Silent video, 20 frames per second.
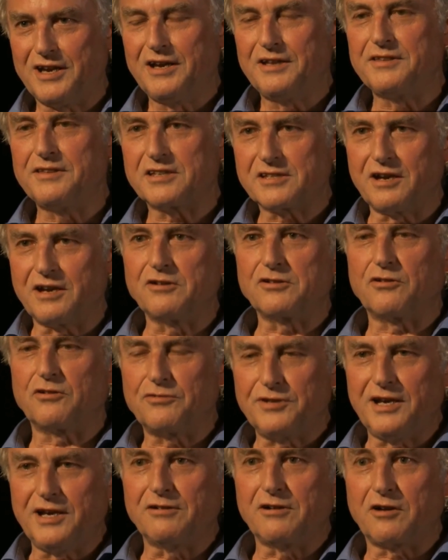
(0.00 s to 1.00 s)
and this goes
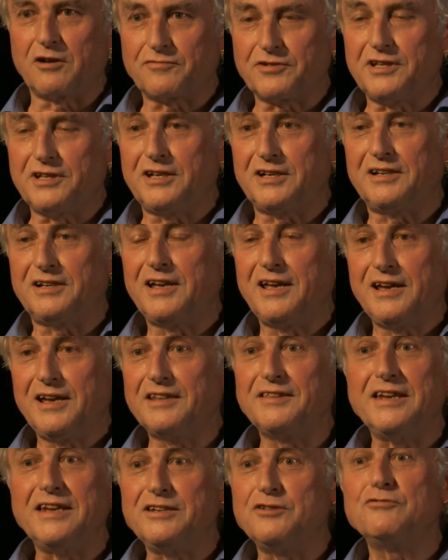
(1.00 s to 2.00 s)
on year after year,
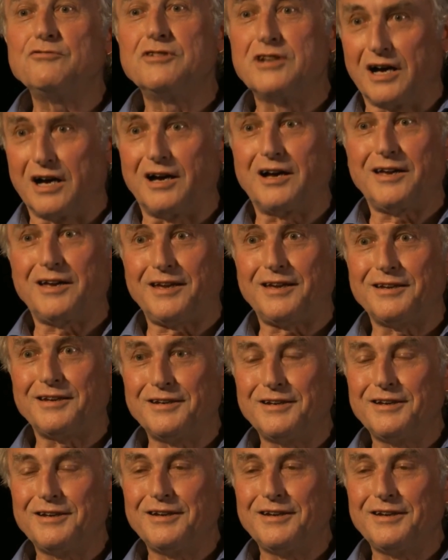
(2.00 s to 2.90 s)
and then you die.